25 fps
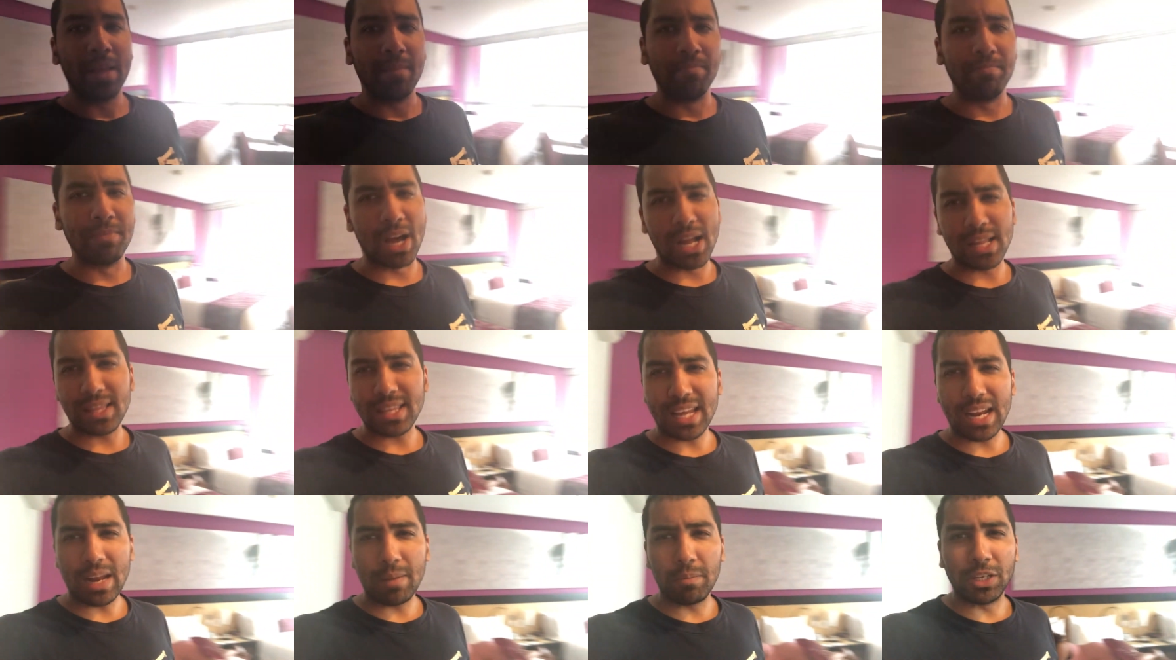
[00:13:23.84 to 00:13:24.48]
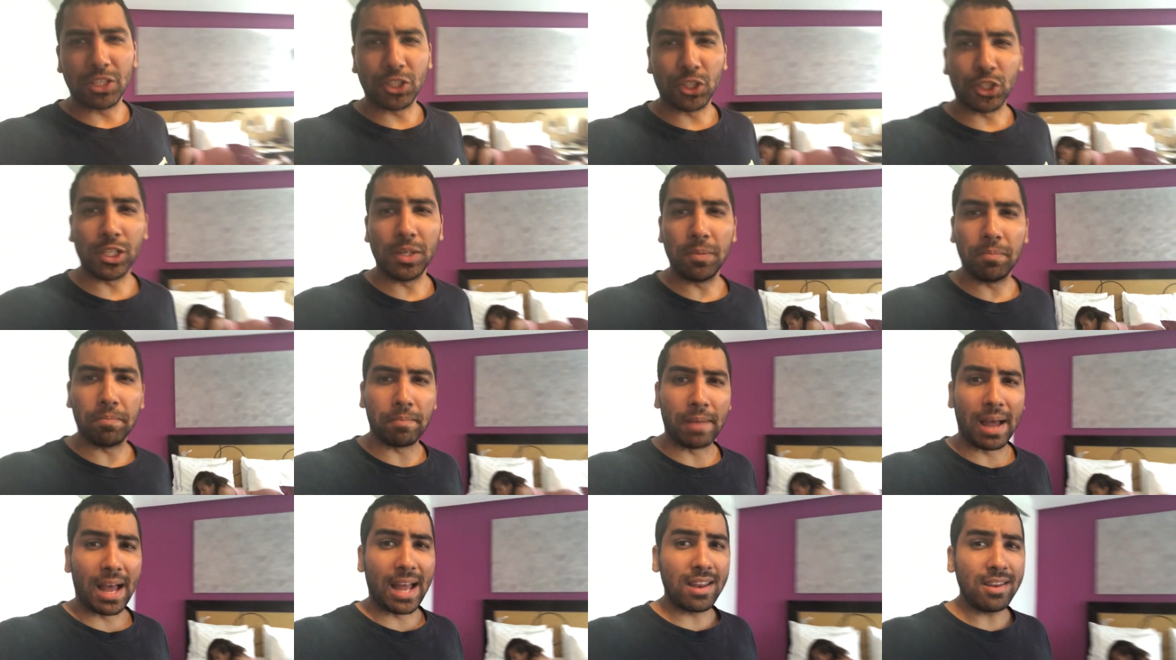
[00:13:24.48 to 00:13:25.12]
Not that I'm a
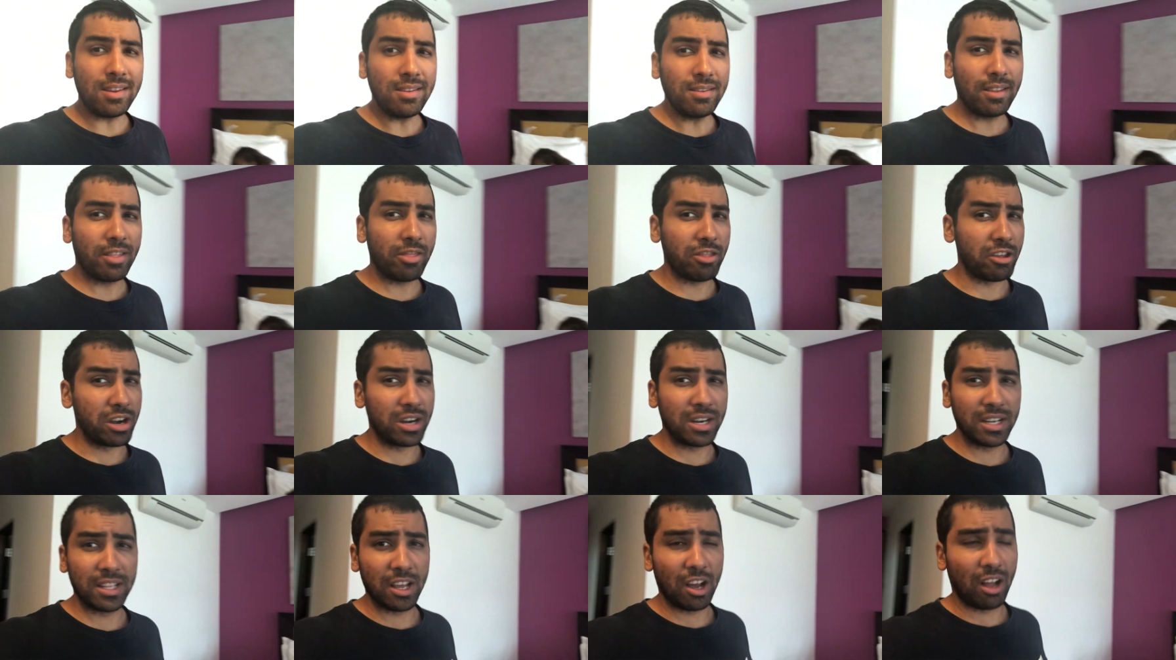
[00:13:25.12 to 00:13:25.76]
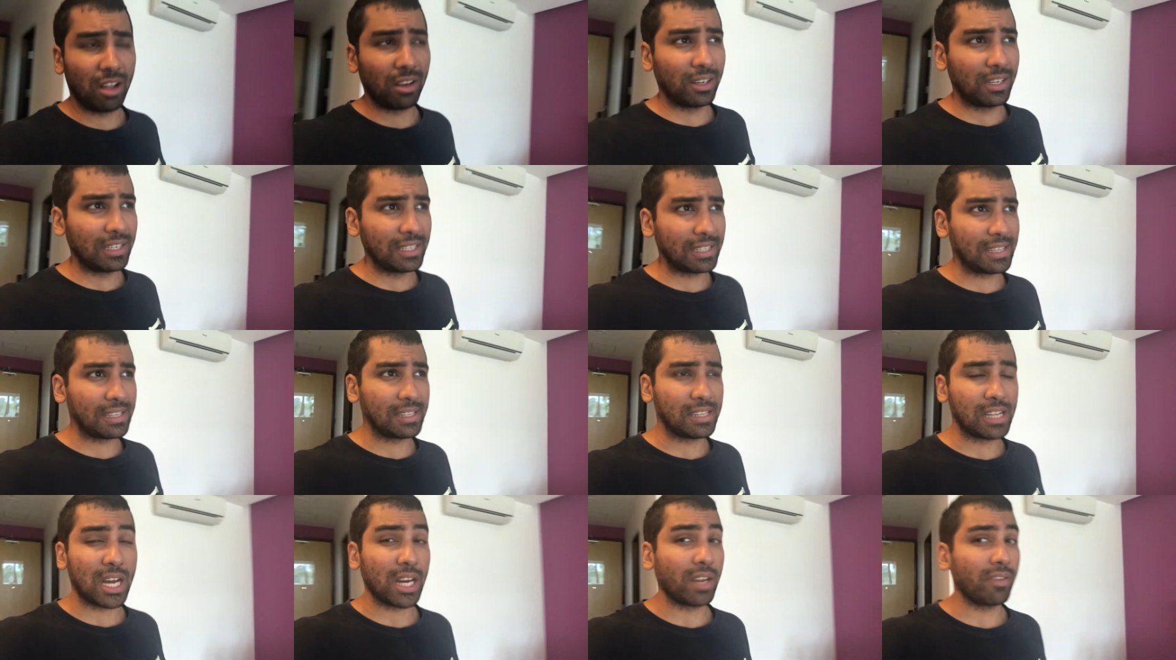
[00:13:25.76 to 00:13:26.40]
cheap man. thirty dollars
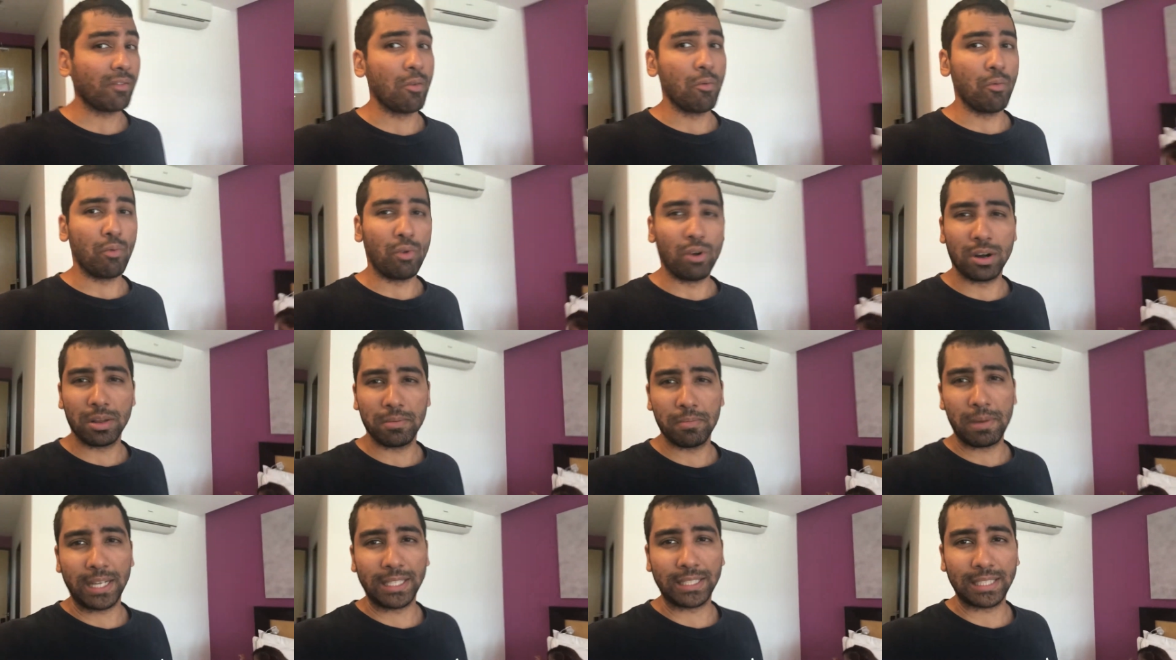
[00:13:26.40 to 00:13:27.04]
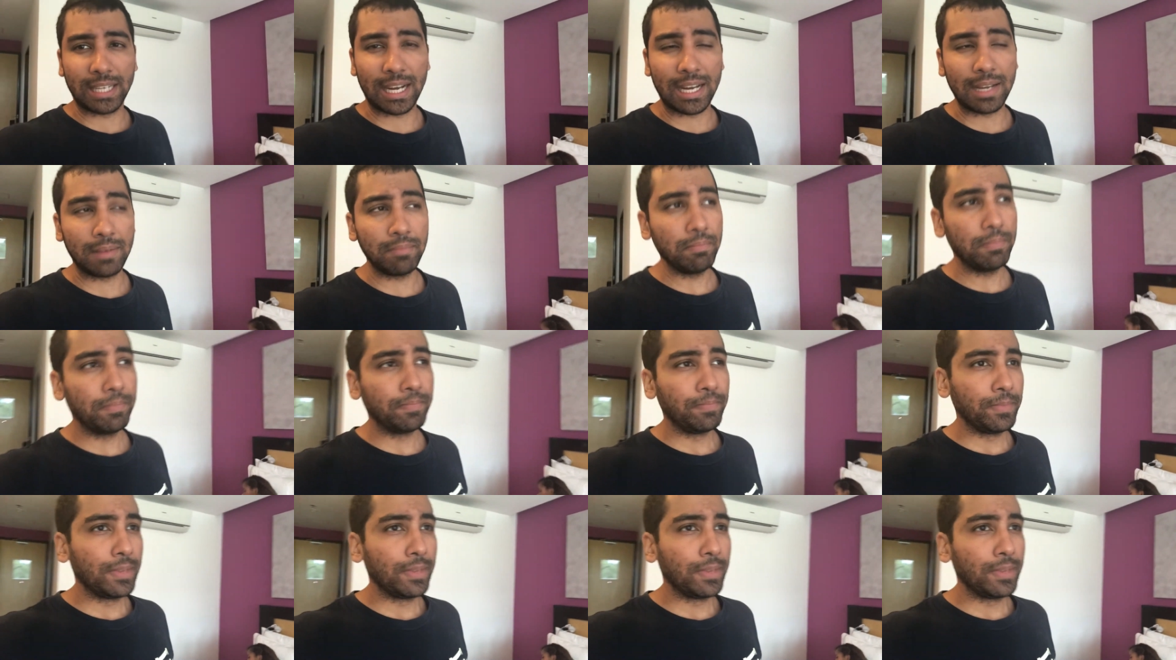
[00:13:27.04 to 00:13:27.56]
is not even worth my time.